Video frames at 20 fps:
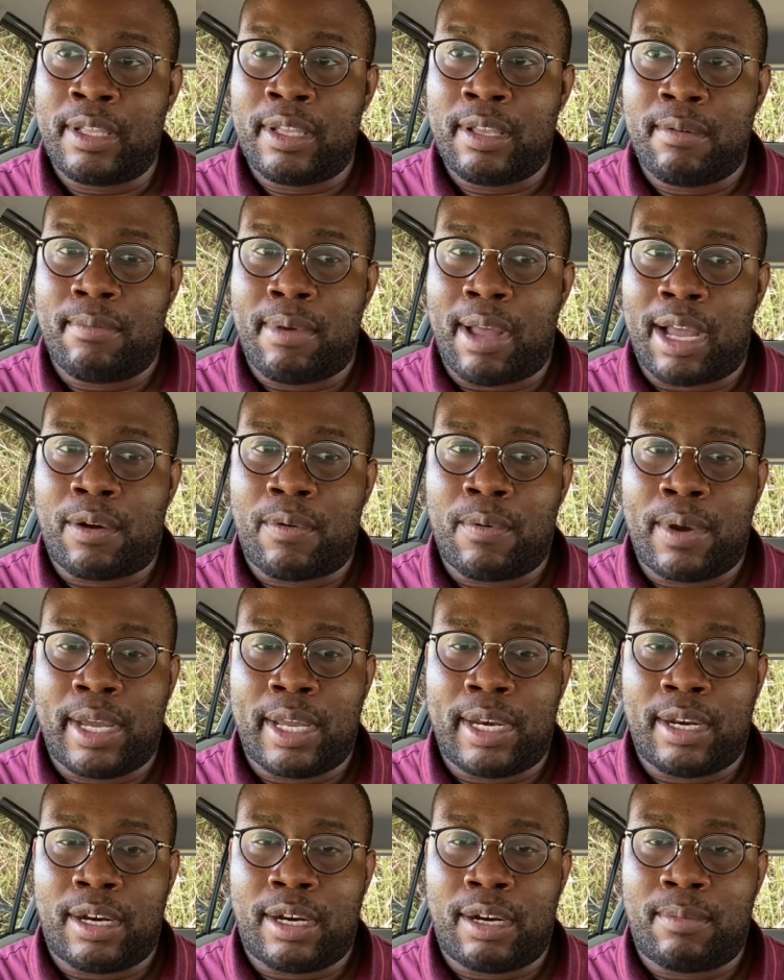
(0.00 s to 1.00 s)
back
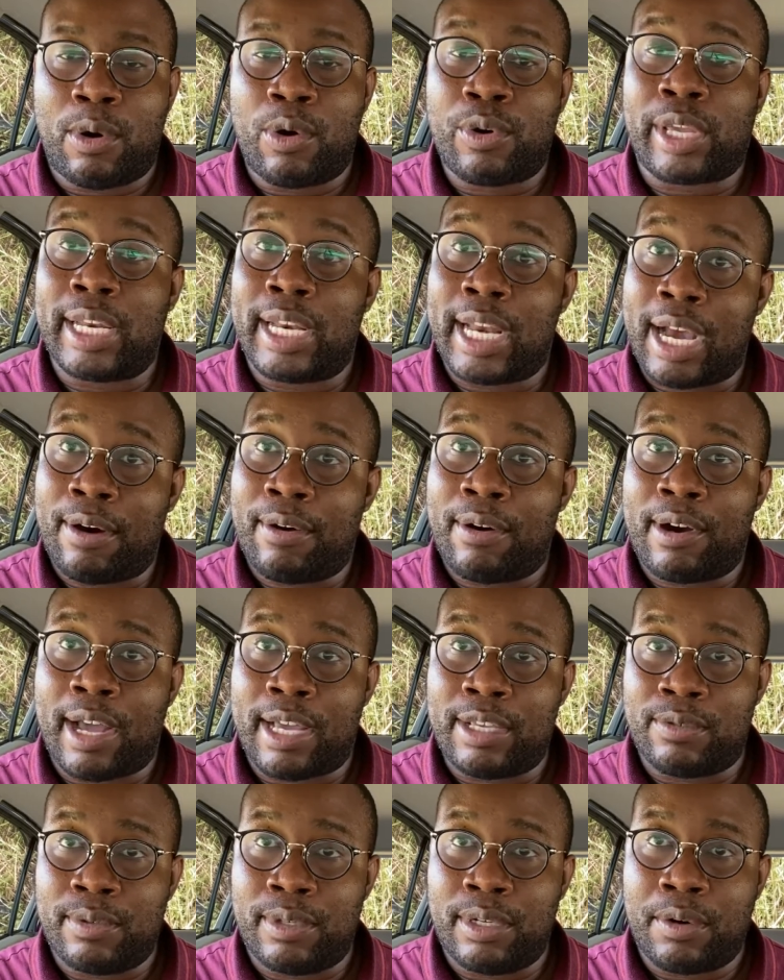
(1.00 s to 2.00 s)
when Okinawa,
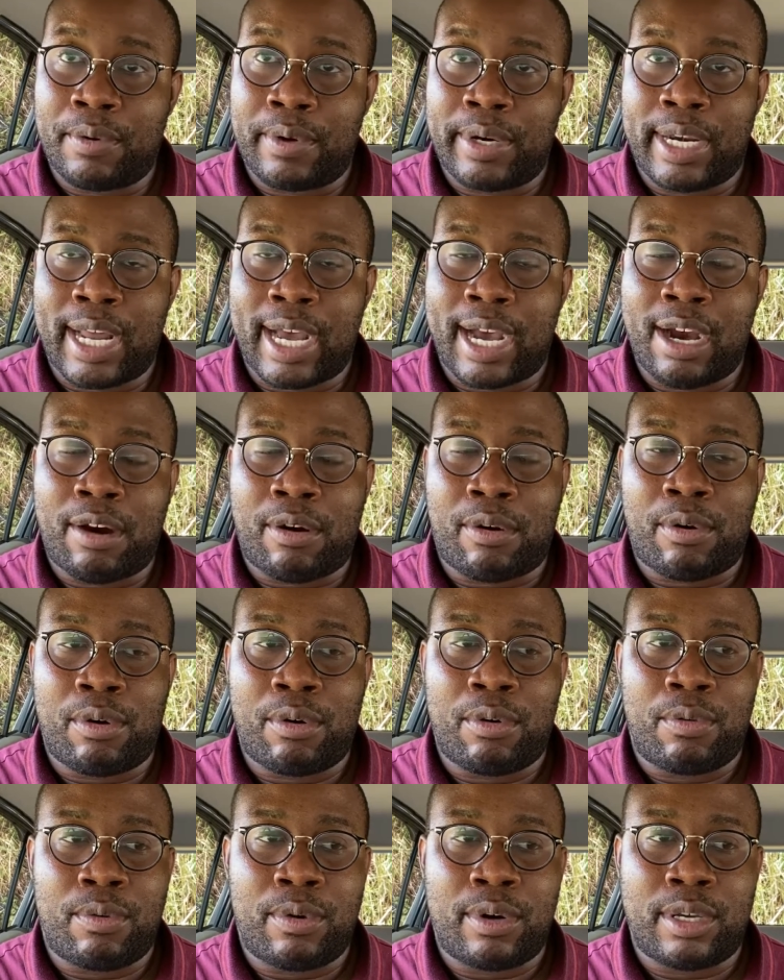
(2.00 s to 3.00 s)
as we know it now,
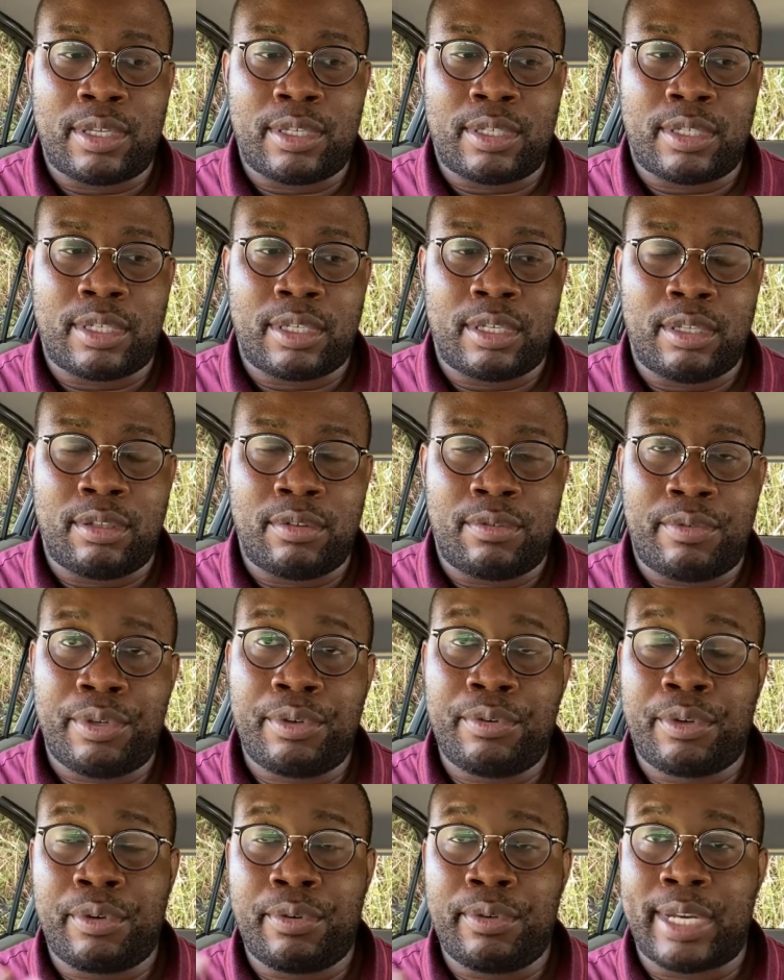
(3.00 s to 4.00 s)
was the
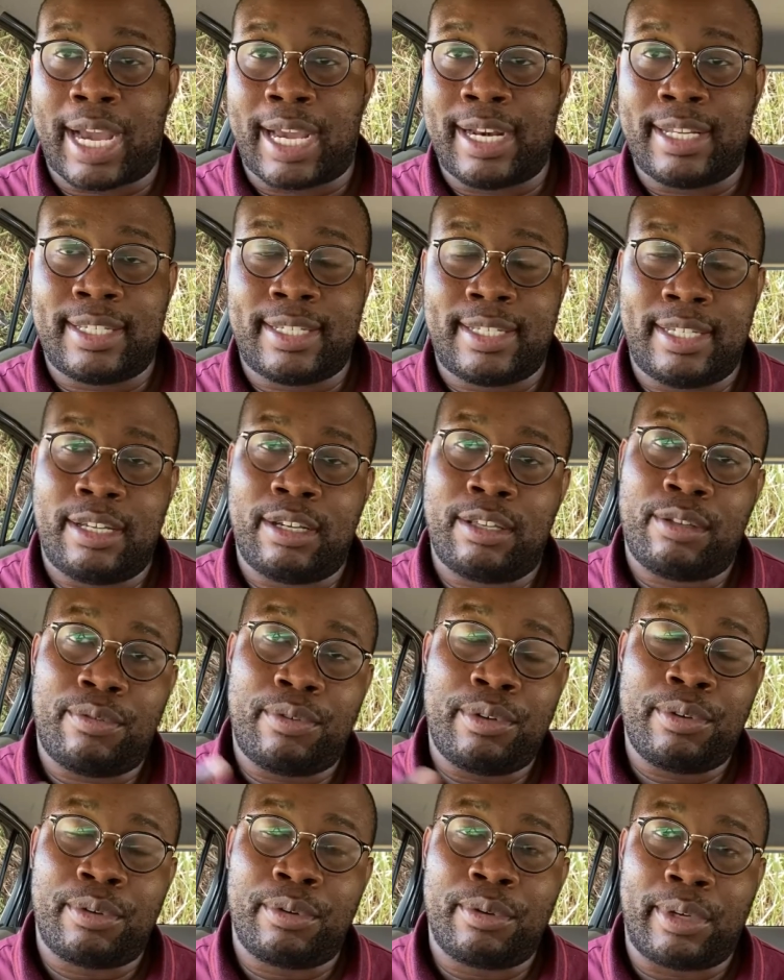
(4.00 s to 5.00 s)
Ryukyu dynasty or the
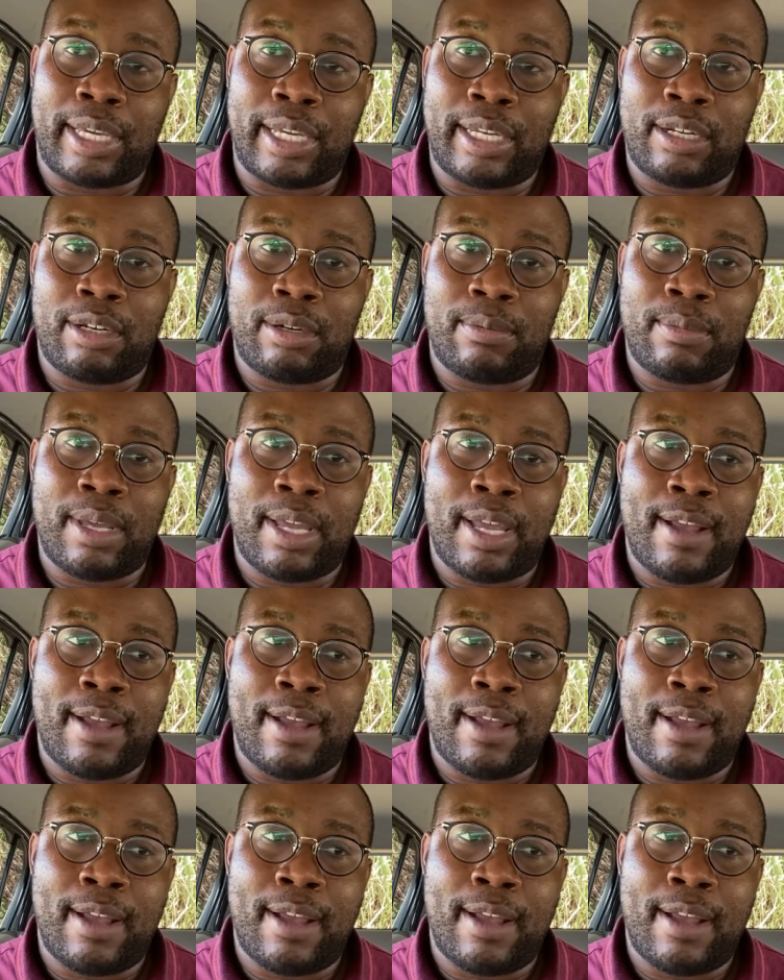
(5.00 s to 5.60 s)
Ryukyu kingdom.